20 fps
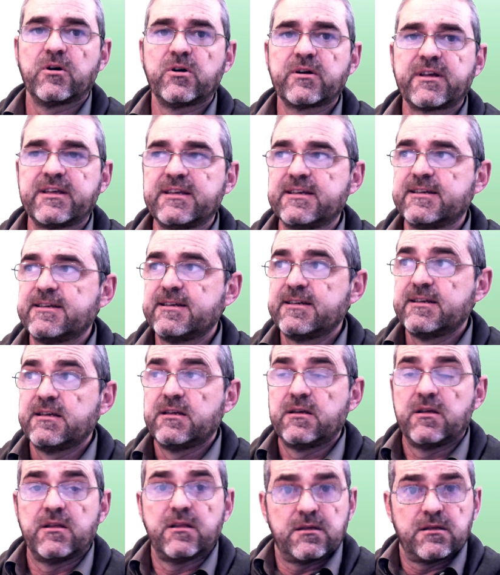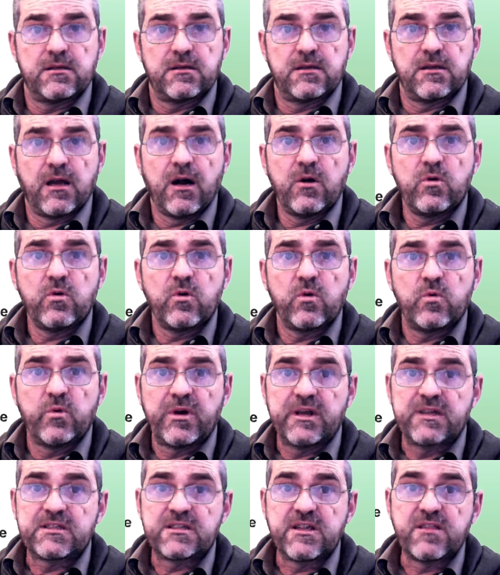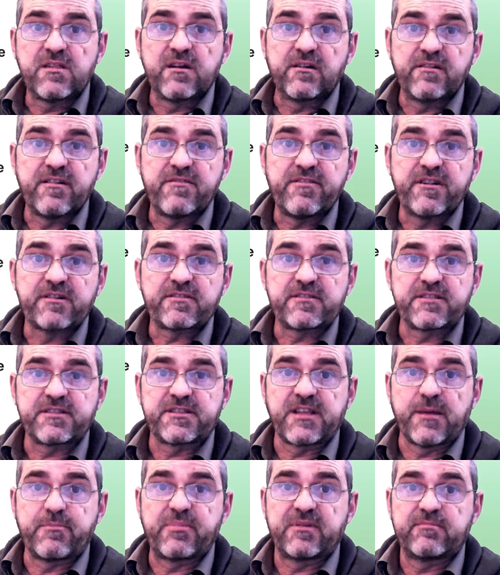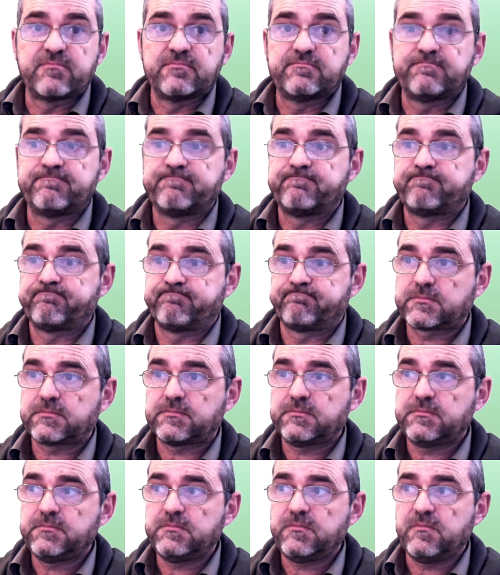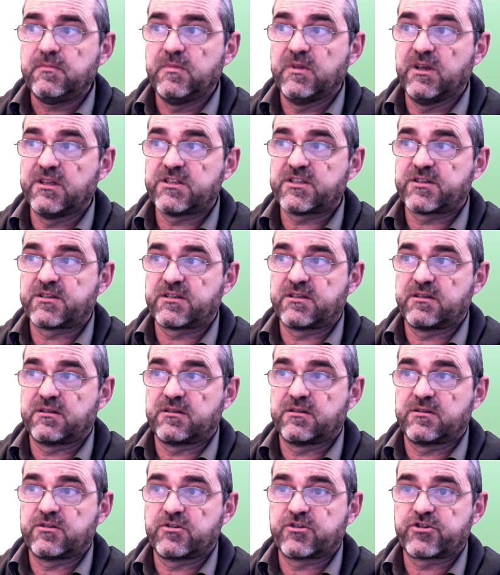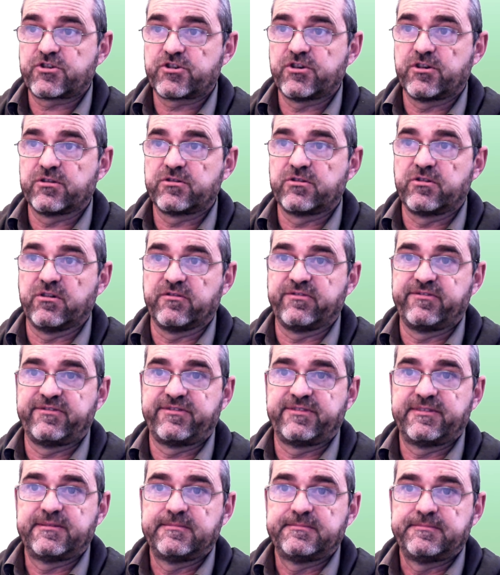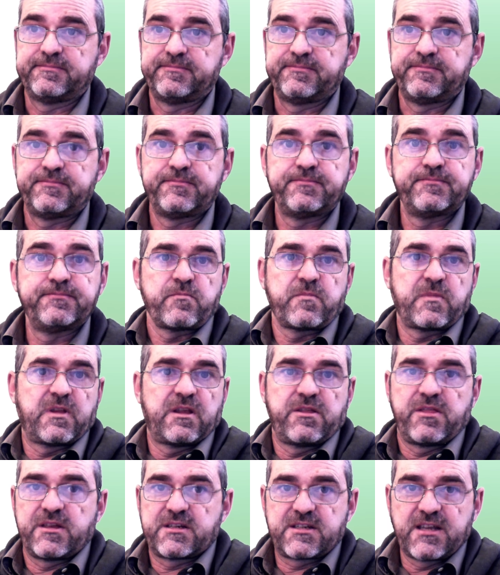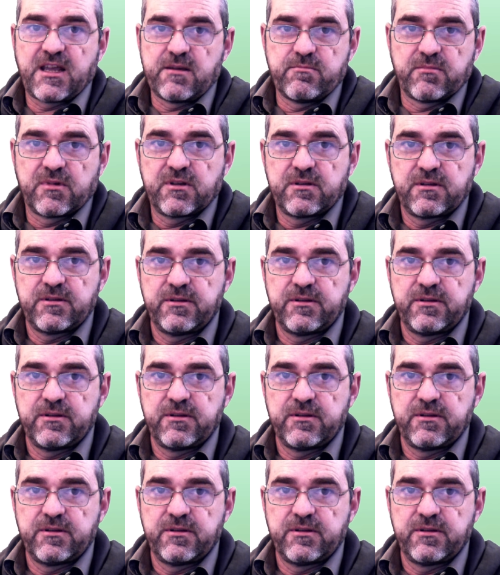Okay, now we'll see the reverse step. It's sort of the same,